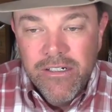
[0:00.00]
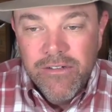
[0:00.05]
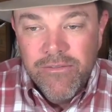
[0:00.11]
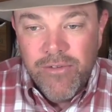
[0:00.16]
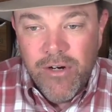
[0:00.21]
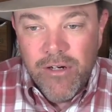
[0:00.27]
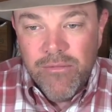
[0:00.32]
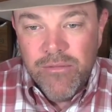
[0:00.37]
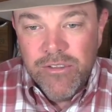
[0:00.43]

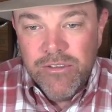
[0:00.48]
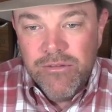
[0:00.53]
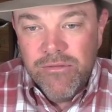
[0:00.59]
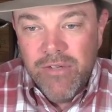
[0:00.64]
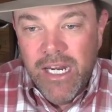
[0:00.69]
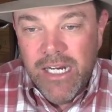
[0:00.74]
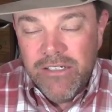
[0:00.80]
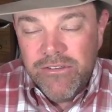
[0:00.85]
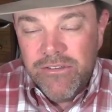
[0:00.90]
Farmers and
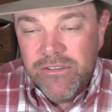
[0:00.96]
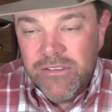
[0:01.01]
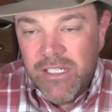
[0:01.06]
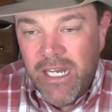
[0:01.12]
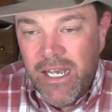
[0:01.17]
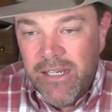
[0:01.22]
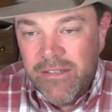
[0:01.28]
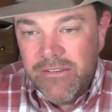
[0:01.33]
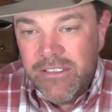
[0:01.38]
ranchers
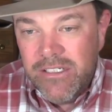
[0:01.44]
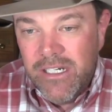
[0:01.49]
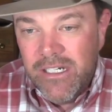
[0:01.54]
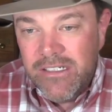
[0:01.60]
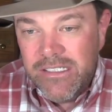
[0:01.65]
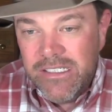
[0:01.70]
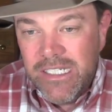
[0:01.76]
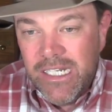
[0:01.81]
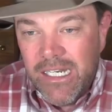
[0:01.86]

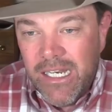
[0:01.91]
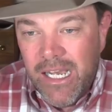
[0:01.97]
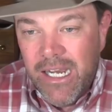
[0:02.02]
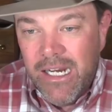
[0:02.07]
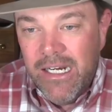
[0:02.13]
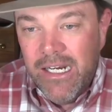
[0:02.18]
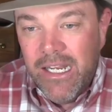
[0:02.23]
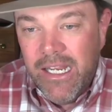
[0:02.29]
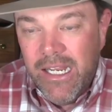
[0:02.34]
livestock,
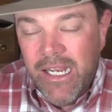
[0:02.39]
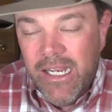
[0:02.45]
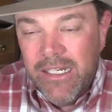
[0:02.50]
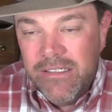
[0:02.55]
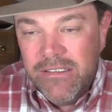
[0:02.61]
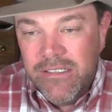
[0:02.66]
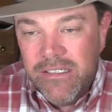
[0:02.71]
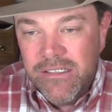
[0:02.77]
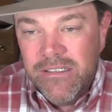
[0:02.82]
Salina,
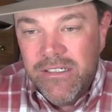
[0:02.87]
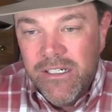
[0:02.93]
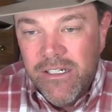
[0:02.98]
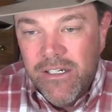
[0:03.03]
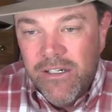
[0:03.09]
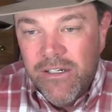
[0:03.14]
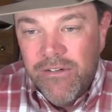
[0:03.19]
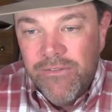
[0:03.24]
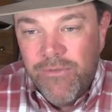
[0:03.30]
Kansas,
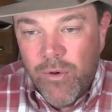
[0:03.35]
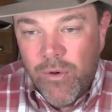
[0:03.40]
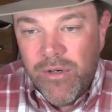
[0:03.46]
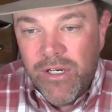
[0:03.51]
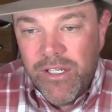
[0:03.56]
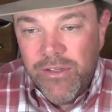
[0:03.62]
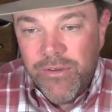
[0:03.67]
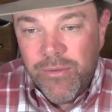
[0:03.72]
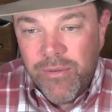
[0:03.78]

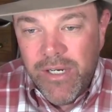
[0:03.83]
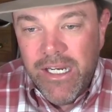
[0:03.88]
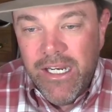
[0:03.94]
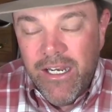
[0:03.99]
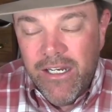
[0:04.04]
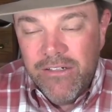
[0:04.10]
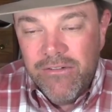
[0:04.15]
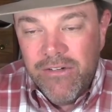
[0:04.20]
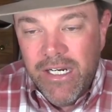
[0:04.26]

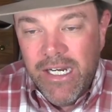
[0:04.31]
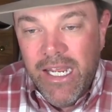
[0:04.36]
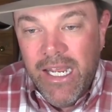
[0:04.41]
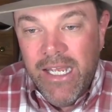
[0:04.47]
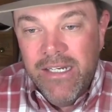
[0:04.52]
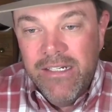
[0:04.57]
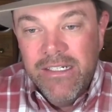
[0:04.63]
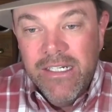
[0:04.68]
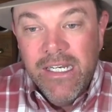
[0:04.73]
4,300
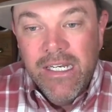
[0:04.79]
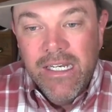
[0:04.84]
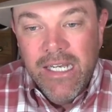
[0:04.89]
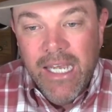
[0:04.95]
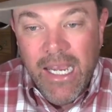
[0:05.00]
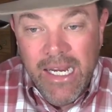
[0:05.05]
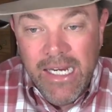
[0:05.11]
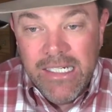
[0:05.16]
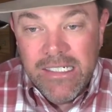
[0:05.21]
head,
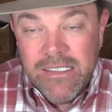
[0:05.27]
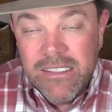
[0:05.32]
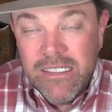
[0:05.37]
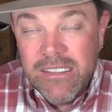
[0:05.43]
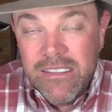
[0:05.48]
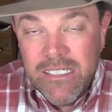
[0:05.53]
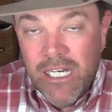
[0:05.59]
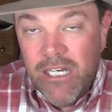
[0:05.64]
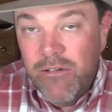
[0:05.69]
$8 to
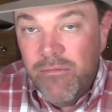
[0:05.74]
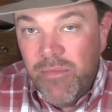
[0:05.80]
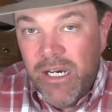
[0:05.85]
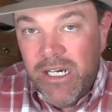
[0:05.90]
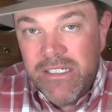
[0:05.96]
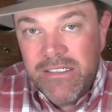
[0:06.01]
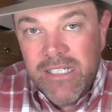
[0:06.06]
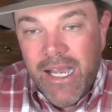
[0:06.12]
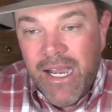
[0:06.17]

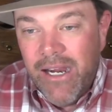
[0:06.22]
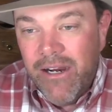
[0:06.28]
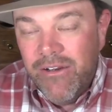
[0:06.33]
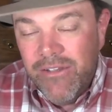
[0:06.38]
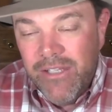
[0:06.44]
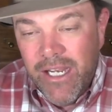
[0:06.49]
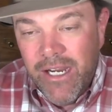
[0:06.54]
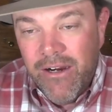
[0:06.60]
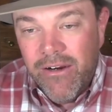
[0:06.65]
$10
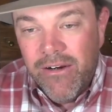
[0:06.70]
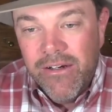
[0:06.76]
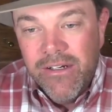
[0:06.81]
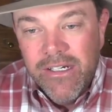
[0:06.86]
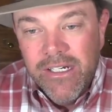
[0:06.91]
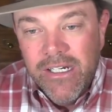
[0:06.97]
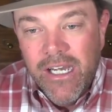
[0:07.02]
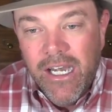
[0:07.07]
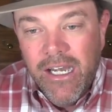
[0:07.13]
higher there
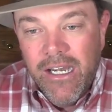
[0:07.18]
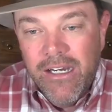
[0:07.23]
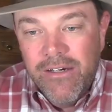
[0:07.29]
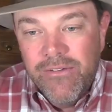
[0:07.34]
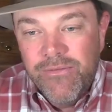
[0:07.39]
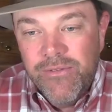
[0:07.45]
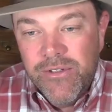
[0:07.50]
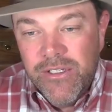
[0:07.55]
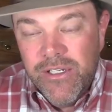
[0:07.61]

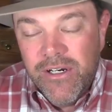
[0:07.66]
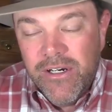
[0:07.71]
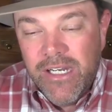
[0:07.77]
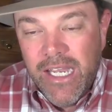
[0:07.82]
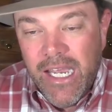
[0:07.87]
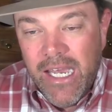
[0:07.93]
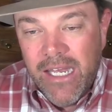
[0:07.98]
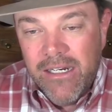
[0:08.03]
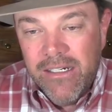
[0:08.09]
for their
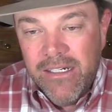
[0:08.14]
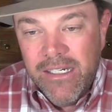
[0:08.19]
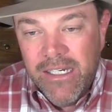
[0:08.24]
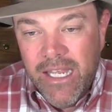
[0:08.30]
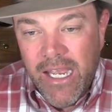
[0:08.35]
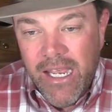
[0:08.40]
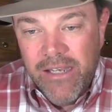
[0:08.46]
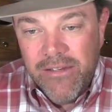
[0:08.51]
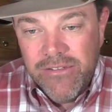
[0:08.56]
cattle and
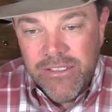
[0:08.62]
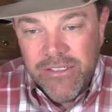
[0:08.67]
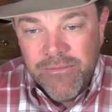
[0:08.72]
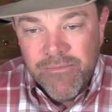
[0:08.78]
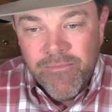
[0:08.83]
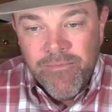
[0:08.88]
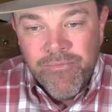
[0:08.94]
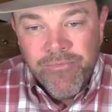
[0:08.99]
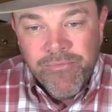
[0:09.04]
calves.
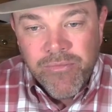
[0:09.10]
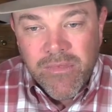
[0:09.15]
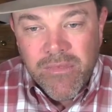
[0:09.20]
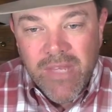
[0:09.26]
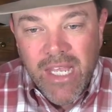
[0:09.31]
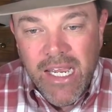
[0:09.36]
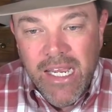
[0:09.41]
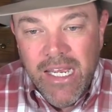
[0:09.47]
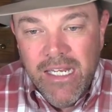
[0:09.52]

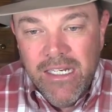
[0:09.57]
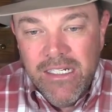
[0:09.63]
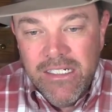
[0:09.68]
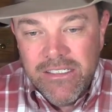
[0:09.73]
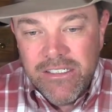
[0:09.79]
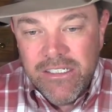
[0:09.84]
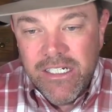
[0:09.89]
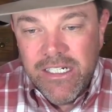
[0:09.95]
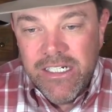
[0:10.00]

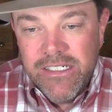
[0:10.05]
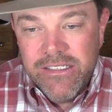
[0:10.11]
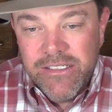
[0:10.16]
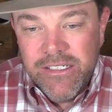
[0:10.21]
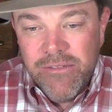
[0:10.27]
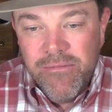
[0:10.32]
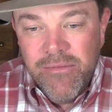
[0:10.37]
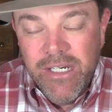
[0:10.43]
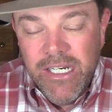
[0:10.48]
Let's look at
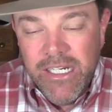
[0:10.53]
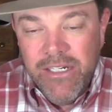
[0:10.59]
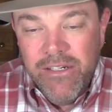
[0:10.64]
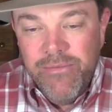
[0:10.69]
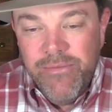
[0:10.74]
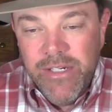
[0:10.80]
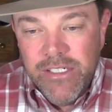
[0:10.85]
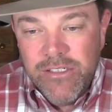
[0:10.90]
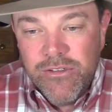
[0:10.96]
some
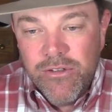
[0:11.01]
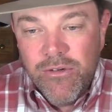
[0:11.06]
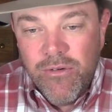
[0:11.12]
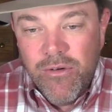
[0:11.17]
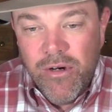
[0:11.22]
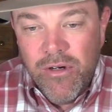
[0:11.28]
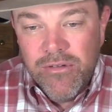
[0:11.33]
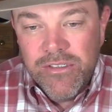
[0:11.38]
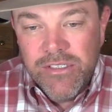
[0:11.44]
individual
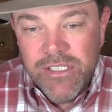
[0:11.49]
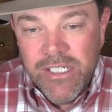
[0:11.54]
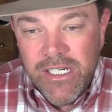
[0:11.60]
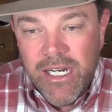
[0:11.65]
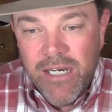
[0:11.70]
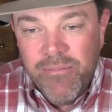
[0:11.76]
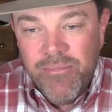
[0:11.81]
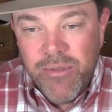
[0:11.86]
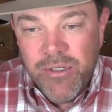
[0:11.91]
quotes that
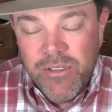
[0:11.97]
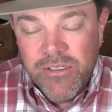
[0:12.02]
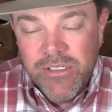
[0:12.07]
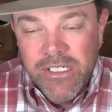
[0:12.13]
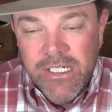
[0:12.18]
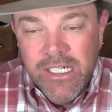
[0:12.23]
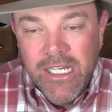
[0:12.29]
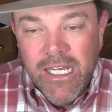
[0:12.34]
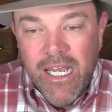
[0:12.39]
I
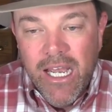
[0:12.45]
pulled.